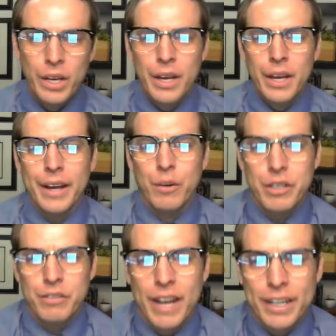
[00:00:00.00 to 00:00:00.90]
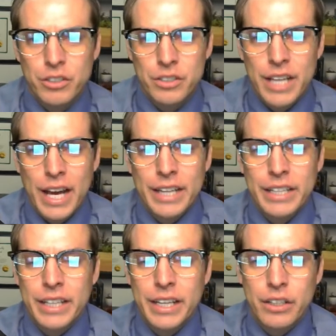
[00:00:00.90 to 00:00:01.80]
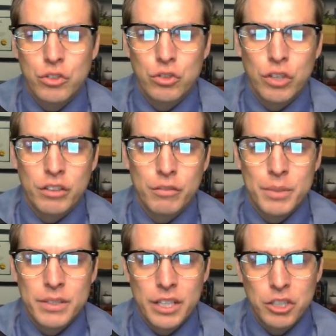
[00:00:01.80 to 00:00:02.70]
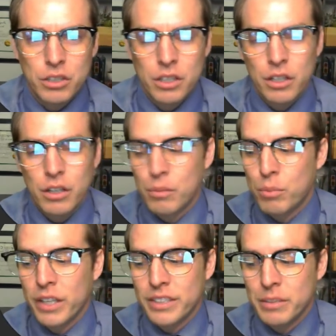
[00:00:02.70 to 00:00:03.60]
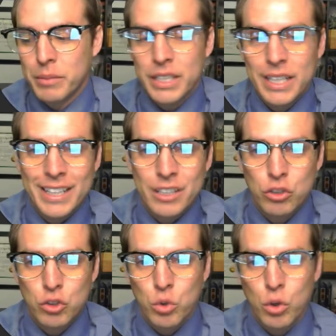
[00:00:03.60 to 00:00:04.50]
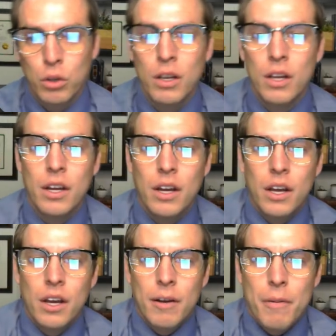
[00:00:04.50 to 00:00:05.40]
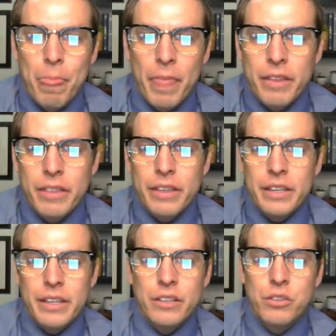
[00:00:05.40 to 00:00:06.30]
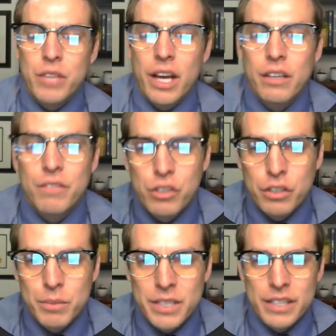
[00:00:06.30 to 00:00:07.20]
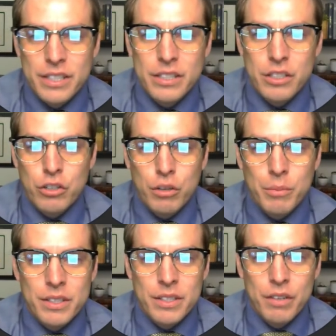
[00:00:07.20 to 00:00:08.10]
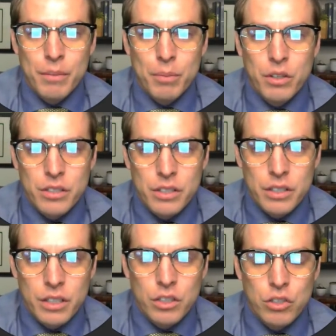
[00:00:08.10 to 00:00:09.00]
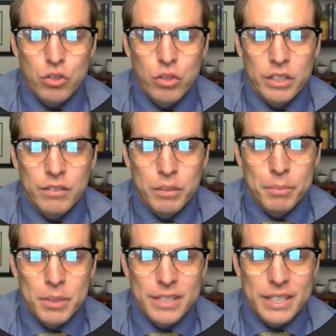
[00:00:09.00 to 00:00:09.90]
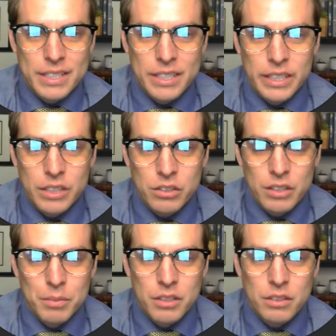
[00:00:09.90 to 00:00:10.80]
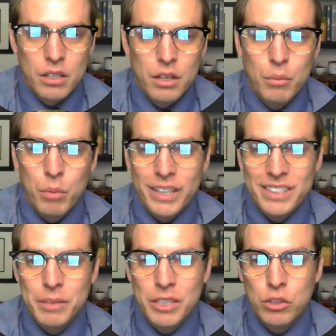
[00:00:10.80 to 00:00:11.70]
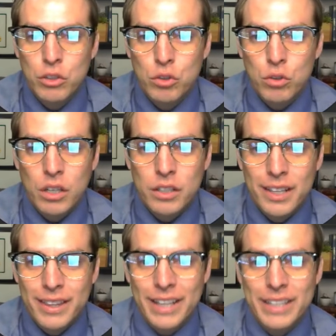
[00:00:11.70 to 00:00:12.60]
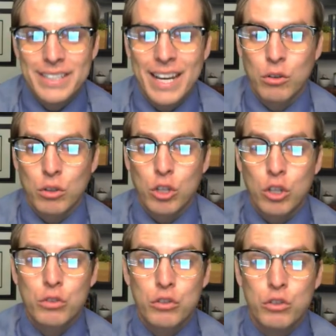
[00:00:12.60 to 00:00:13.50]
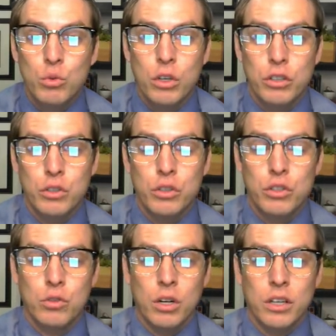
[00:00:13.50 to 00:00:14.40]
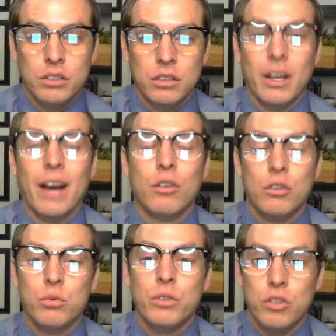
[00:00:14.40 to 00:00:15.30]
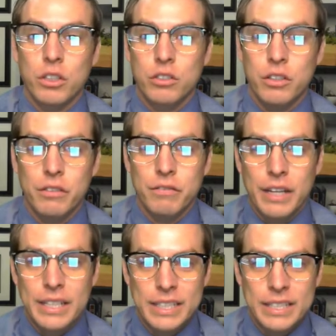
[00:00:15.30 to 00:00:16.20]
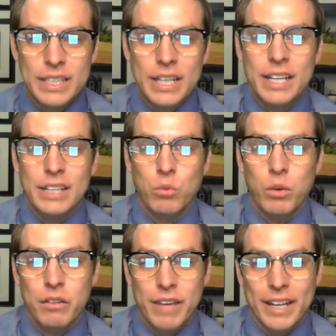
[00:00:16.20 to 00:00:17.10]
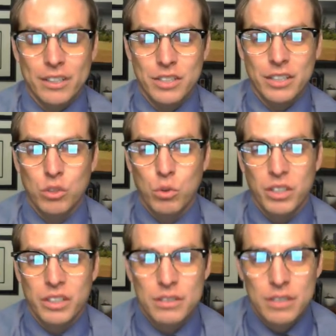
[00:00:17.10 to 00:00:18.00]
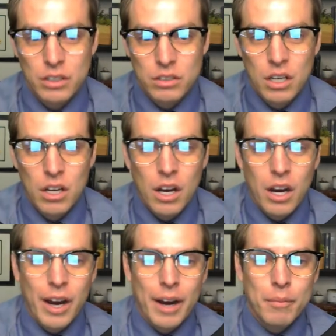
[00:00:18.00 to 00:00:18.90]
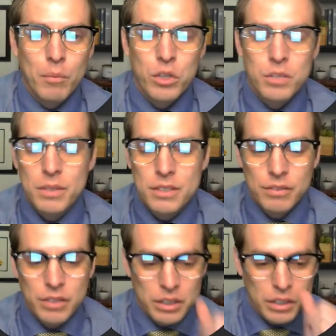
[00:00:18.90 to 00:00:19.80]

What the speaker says: Anyways, factors that indicate constructive possession are proximity and control. The totality of circumstances determines if a person constructively possessed an illegal substance. Proximity to the drug, that is how close you were to the drugs, how close were the drugs to the defendant, is one of the factors that the court considers. More specifically, it's